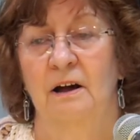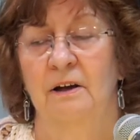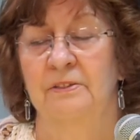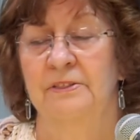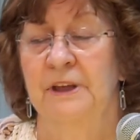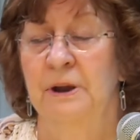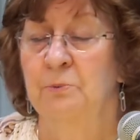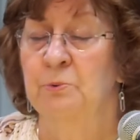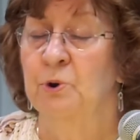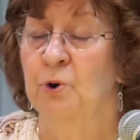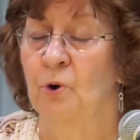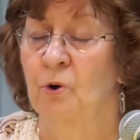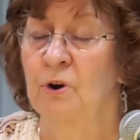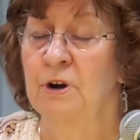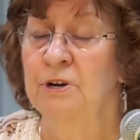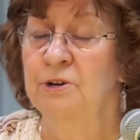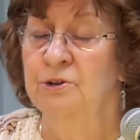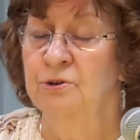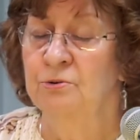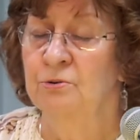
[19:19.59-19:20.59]
they were
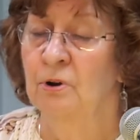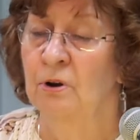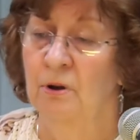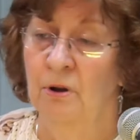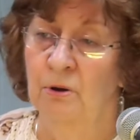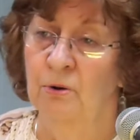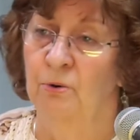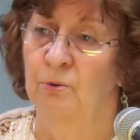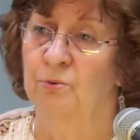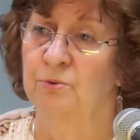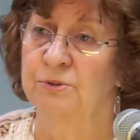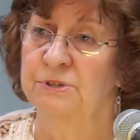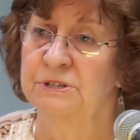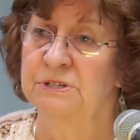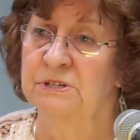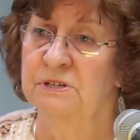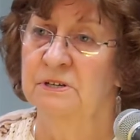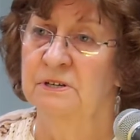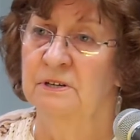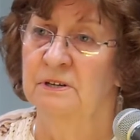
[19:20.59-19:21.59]
going to
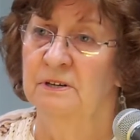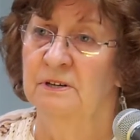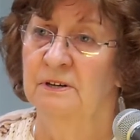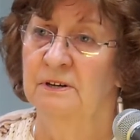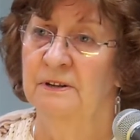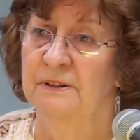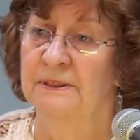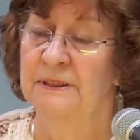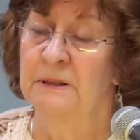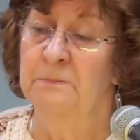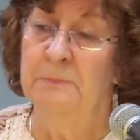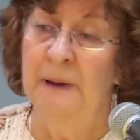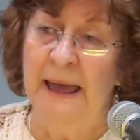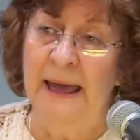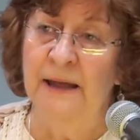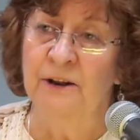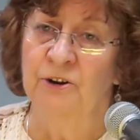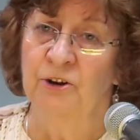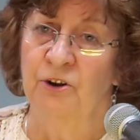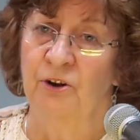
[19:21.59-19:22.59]
close the
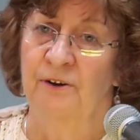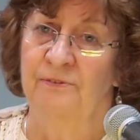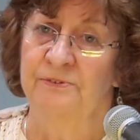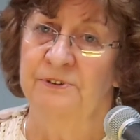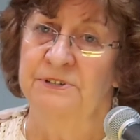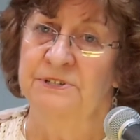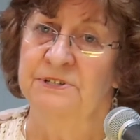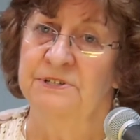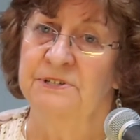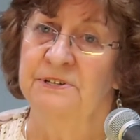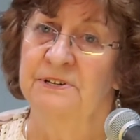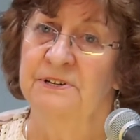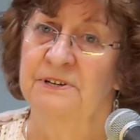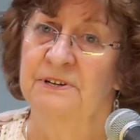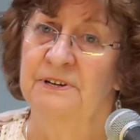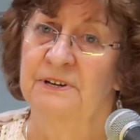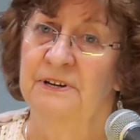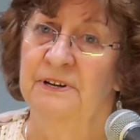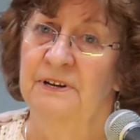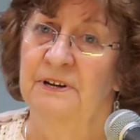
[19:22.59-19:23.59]
patent office
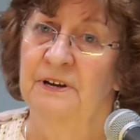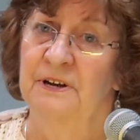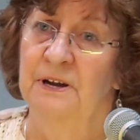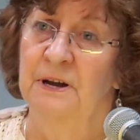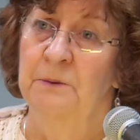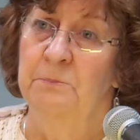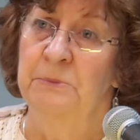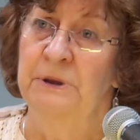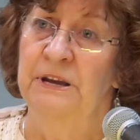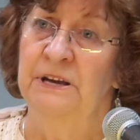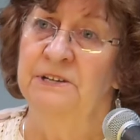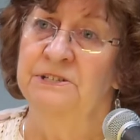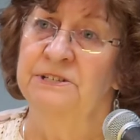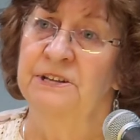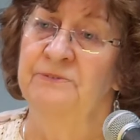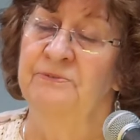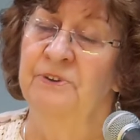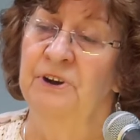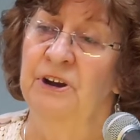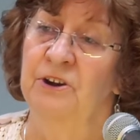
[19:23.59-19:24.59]
because they
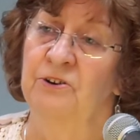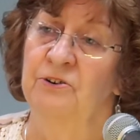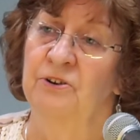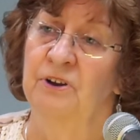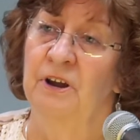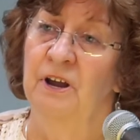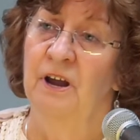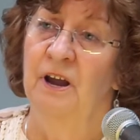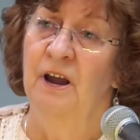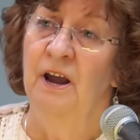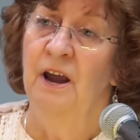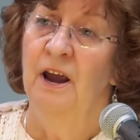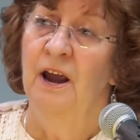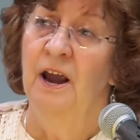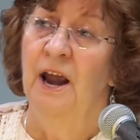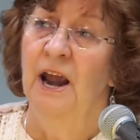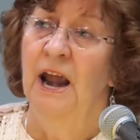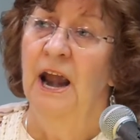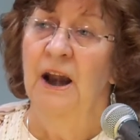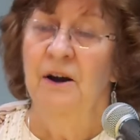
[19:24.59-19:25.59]
figured
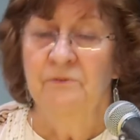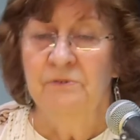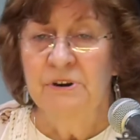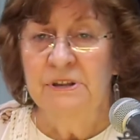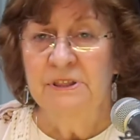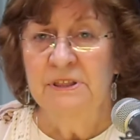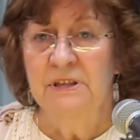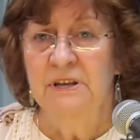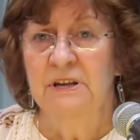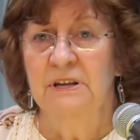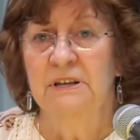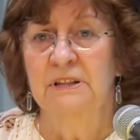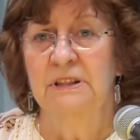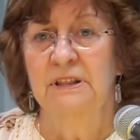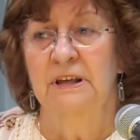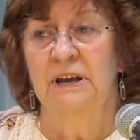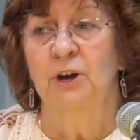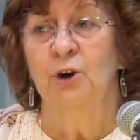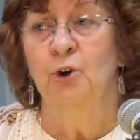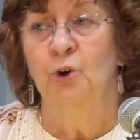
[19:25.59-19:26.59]
everything
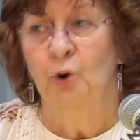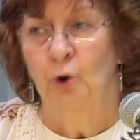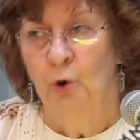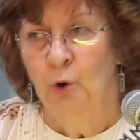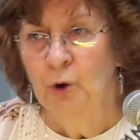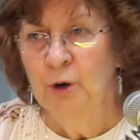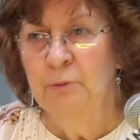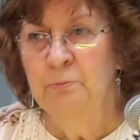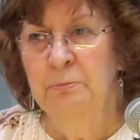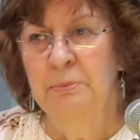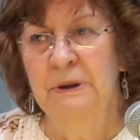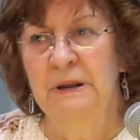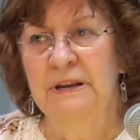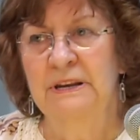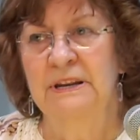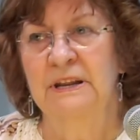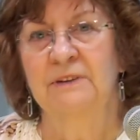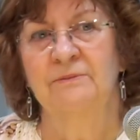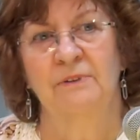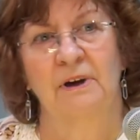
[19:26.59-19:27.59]
that could be
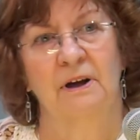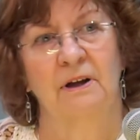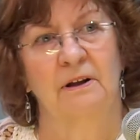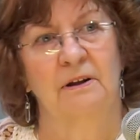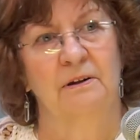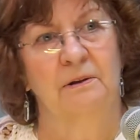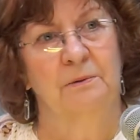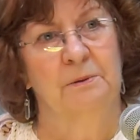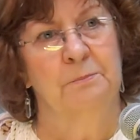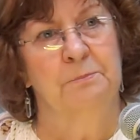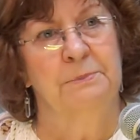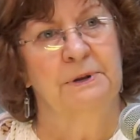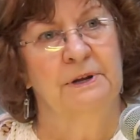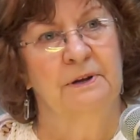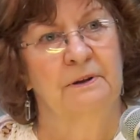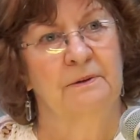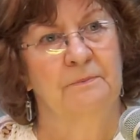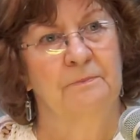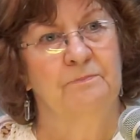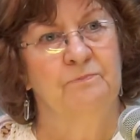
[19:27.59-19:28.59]
developed
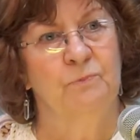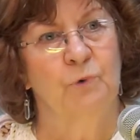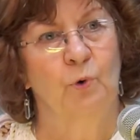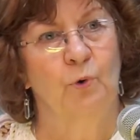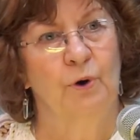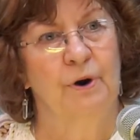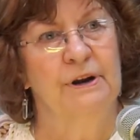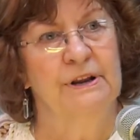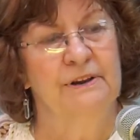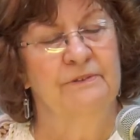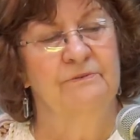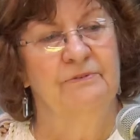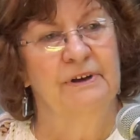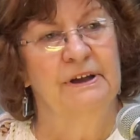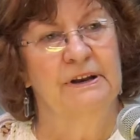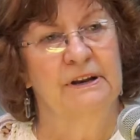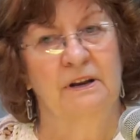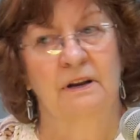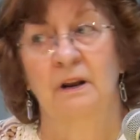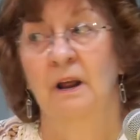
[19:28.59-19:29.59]
or
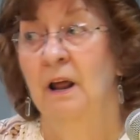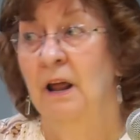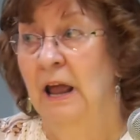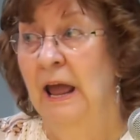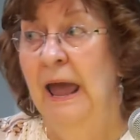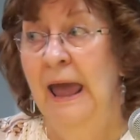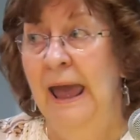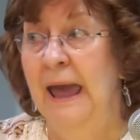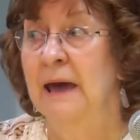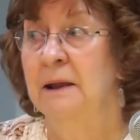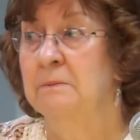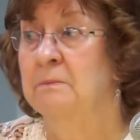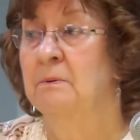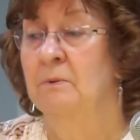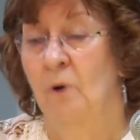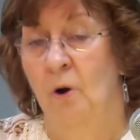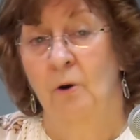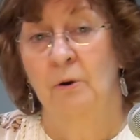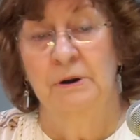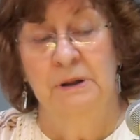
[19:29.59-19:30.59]
invented had
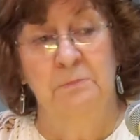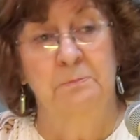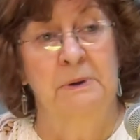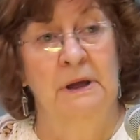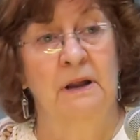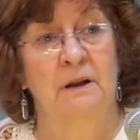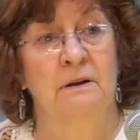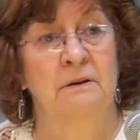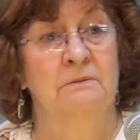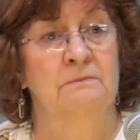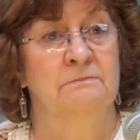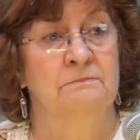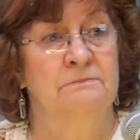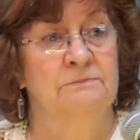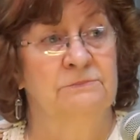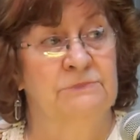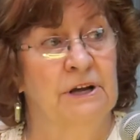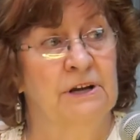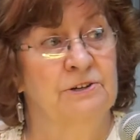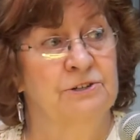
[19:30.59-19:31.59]
already been
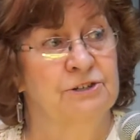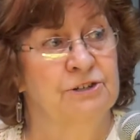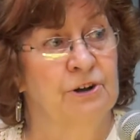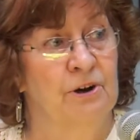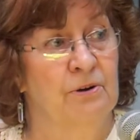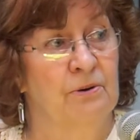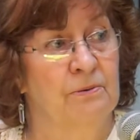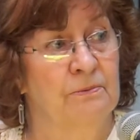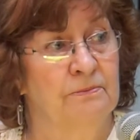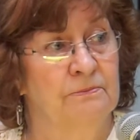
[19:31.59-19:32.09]
done so.